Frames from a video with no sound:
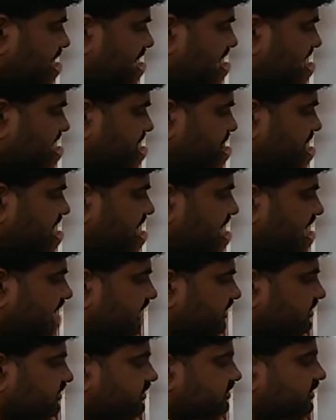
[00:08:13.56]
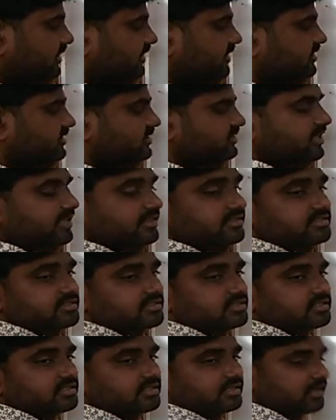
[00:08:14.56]
as well as the
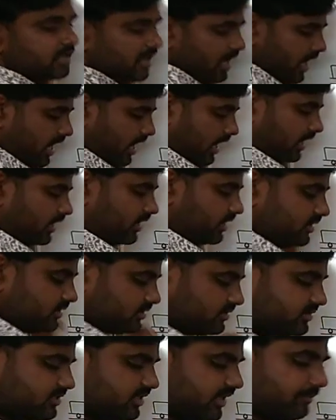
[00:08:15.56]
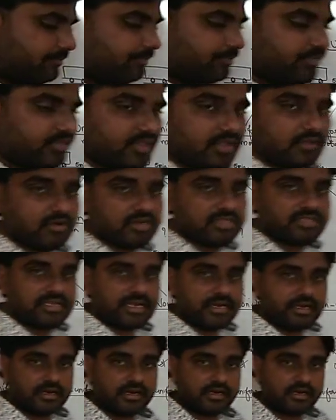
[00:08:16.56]
distance are same. What is
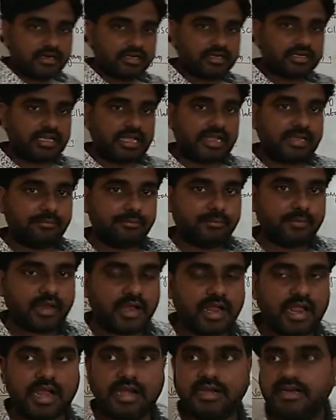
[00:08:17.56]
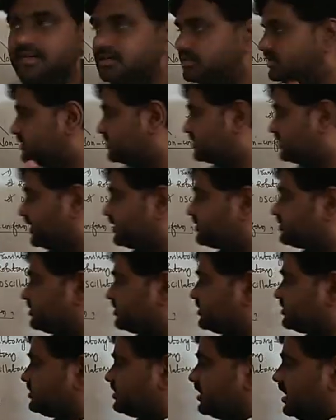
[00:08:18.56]
that? Time and the
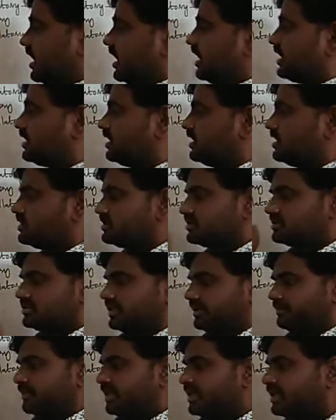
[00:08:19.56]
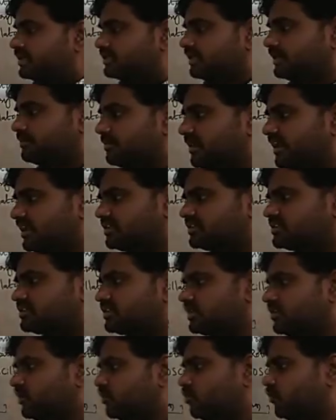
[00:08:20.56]
distances are same. That means
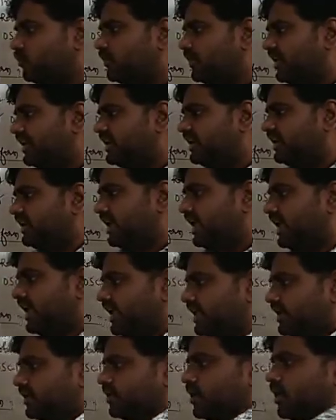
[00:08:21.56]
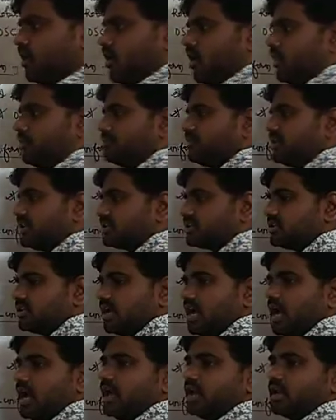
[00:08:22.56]
when an object
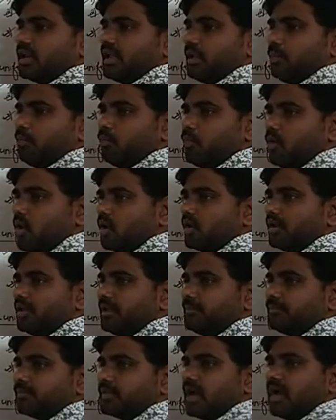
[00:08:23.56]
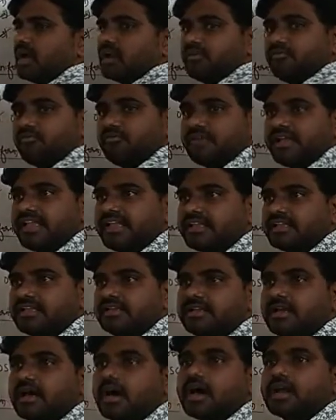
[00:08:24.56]
or a body or a
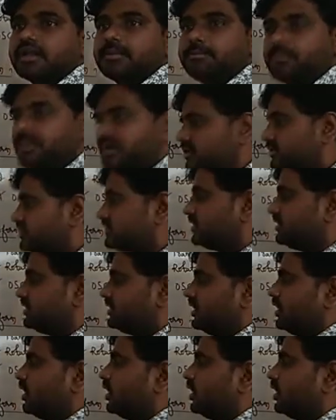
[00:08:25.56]
vehicle or a person